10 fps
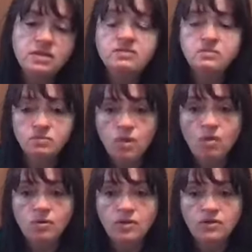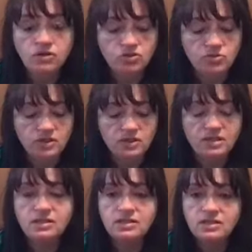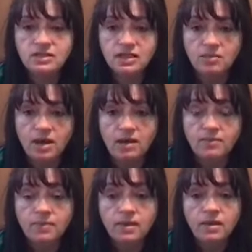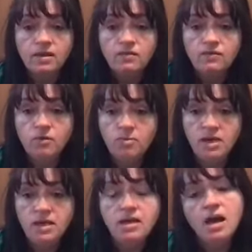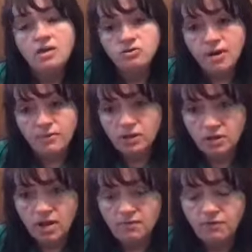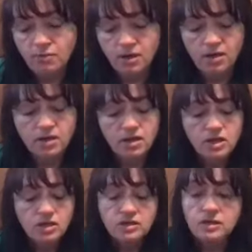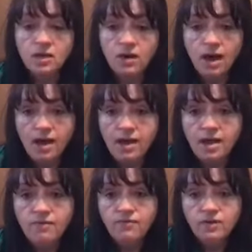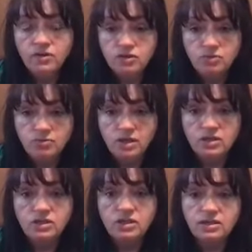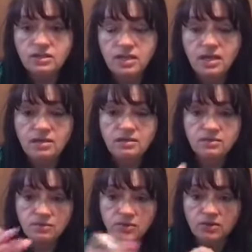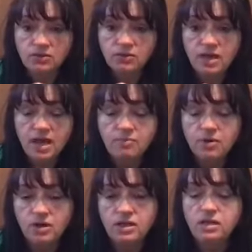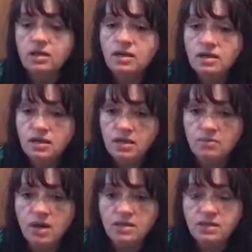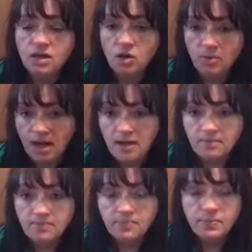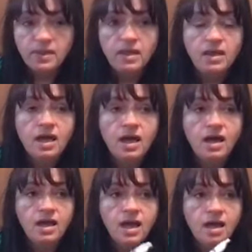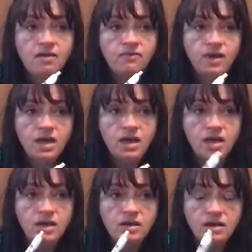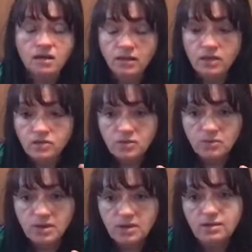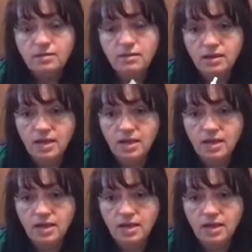while we're on the toothbrush, let's just think about it. For me, I travel a lot for work. So I have a toothbrush that stays with a little cap on it in my to-go bag. I have an electric one that I